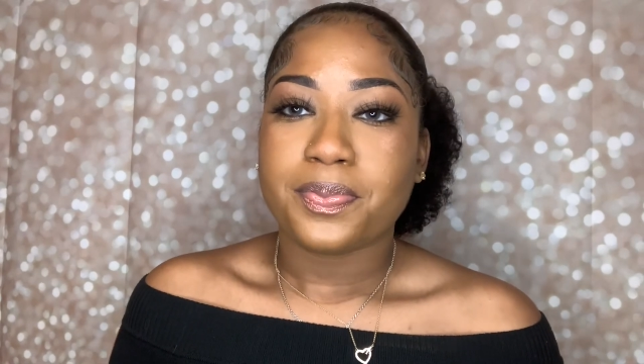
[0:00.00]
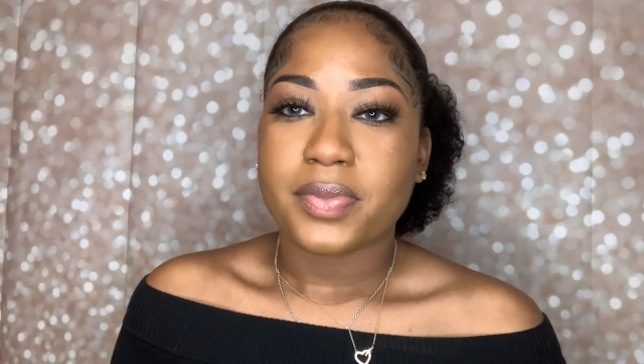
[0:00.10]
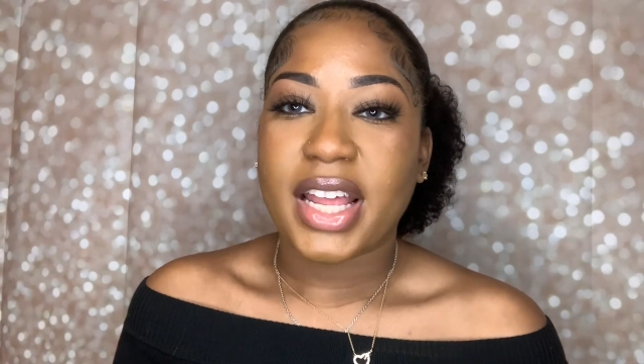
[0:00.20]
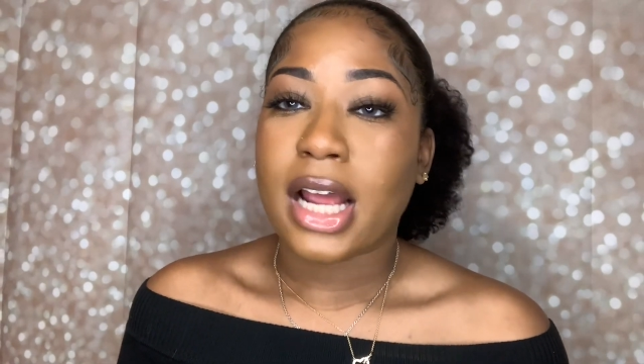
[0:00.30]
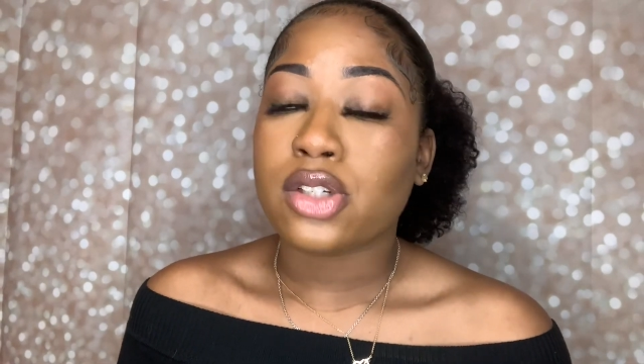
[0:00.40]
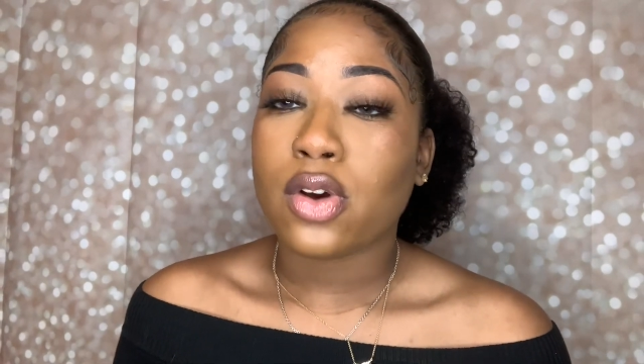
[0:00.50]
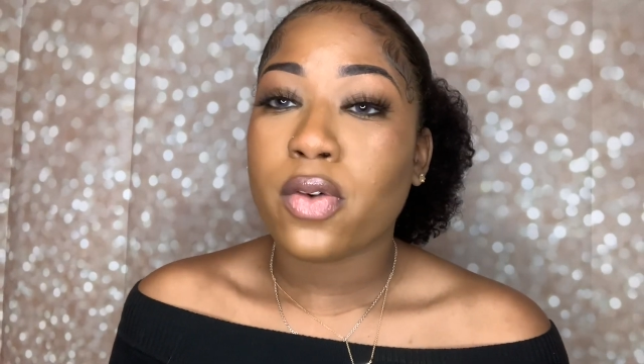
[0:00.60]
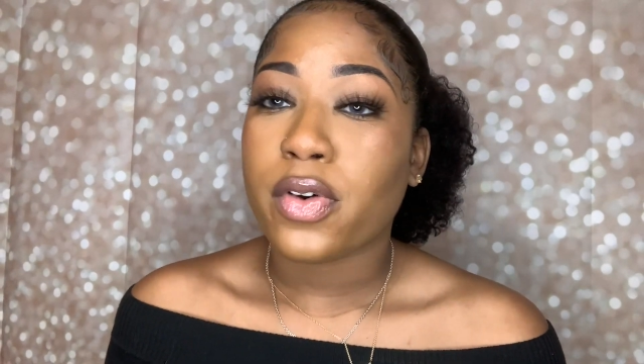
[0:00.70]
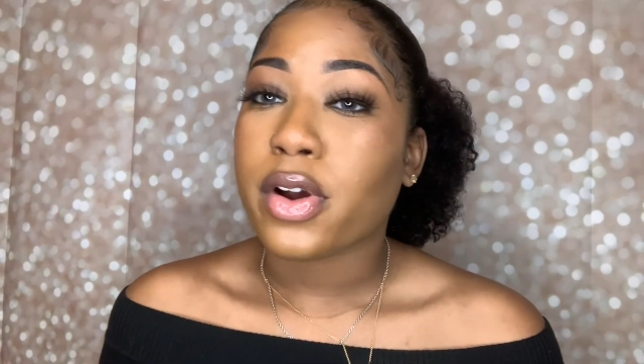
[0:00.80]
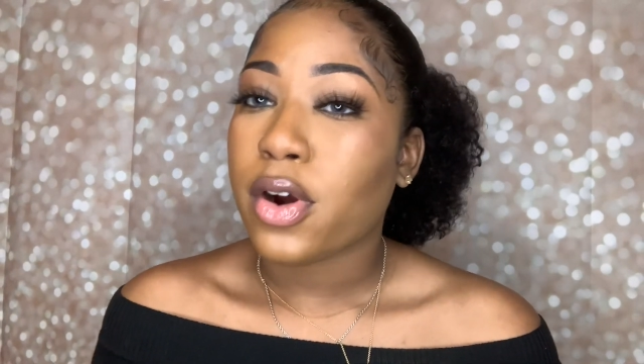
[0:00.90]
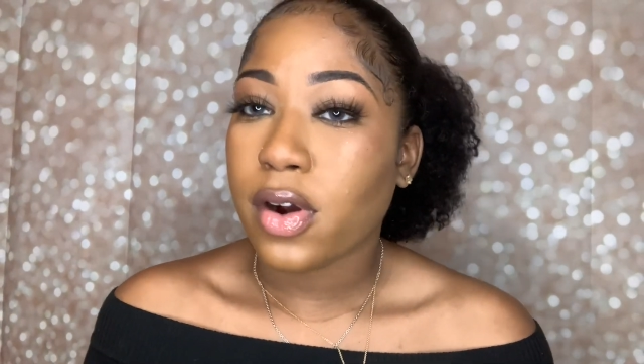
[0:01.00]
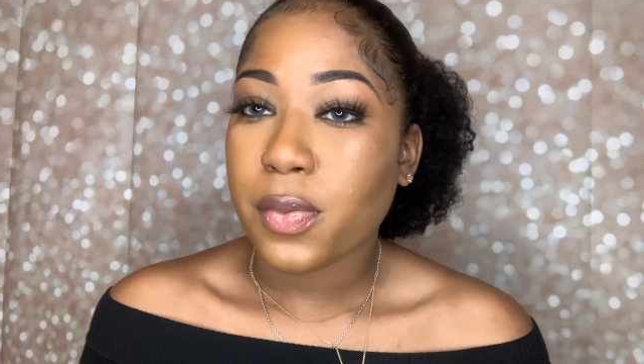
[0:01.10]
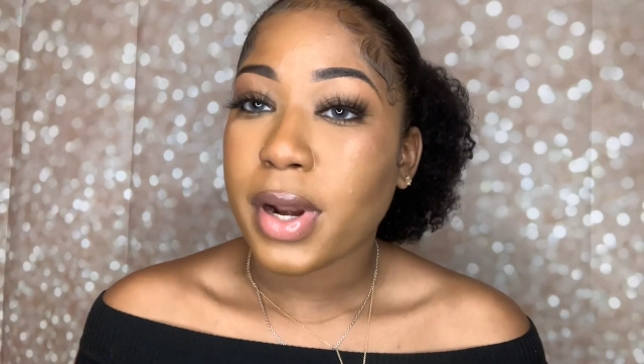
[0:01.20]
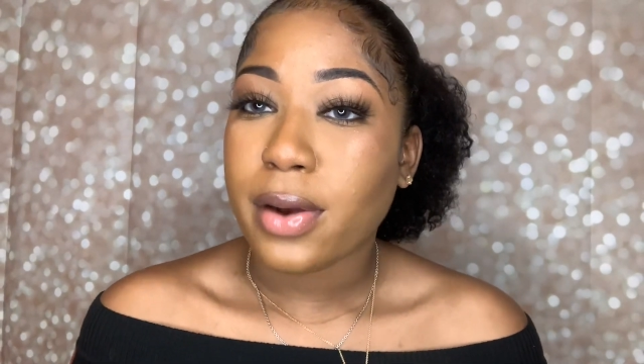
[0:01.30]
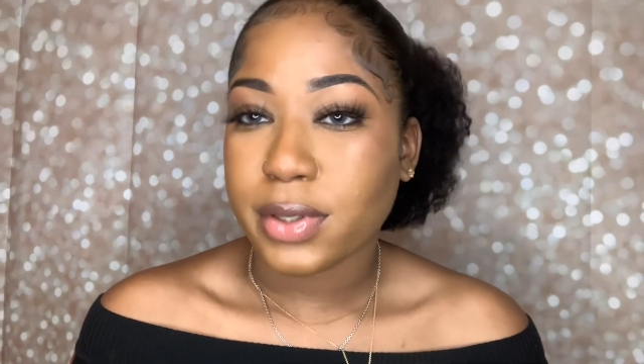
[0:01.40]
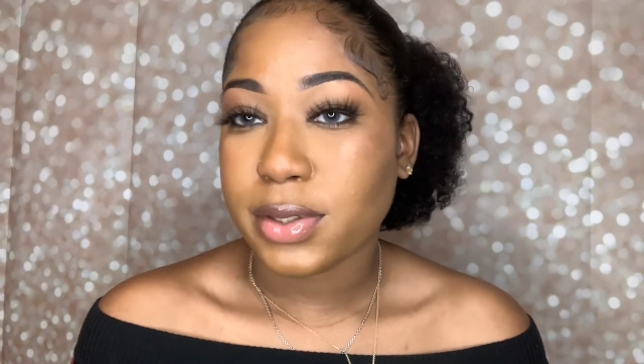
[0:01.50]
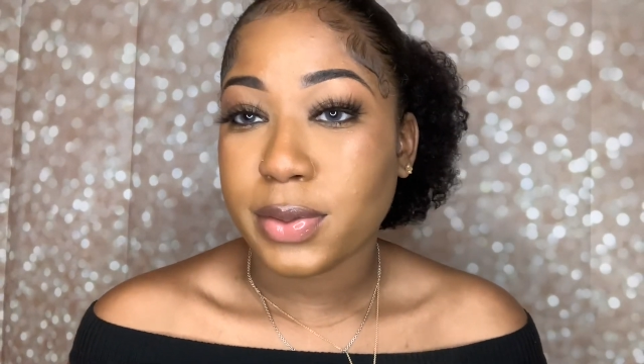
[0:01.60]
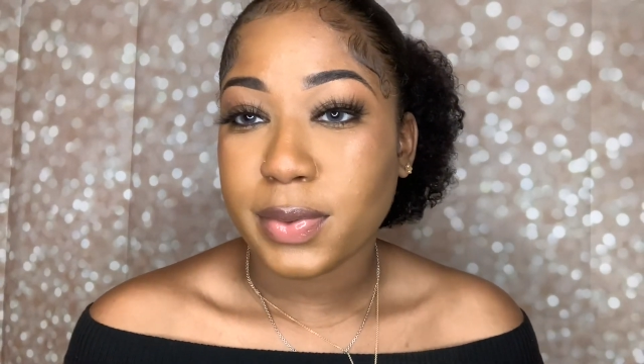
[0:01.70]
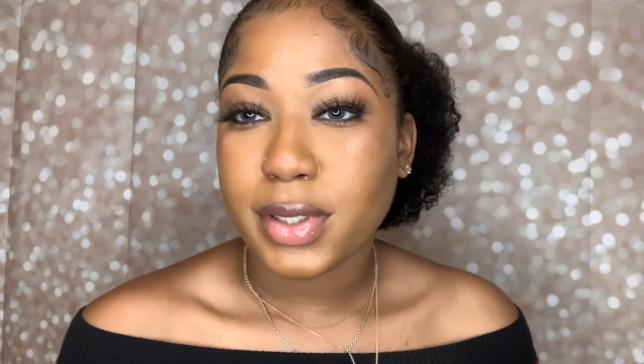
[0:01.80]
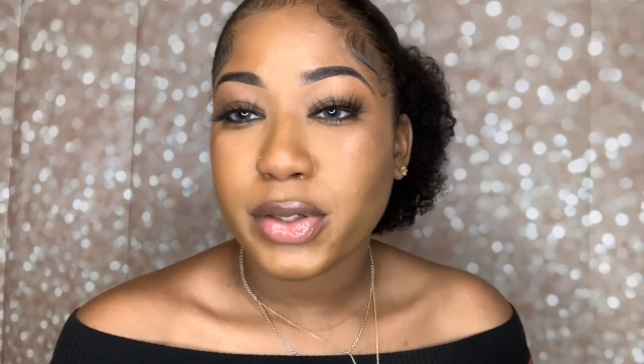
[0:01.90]
and I drove her car without her
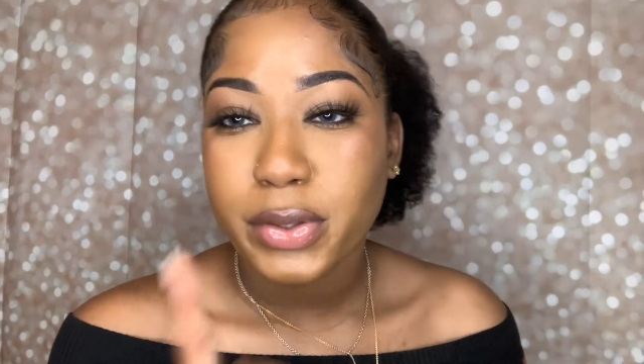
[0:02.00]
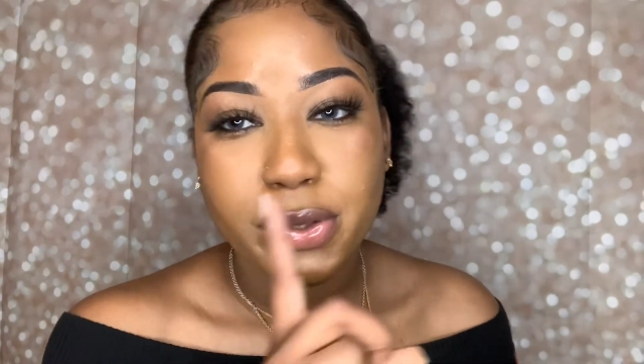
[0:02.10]
knowing.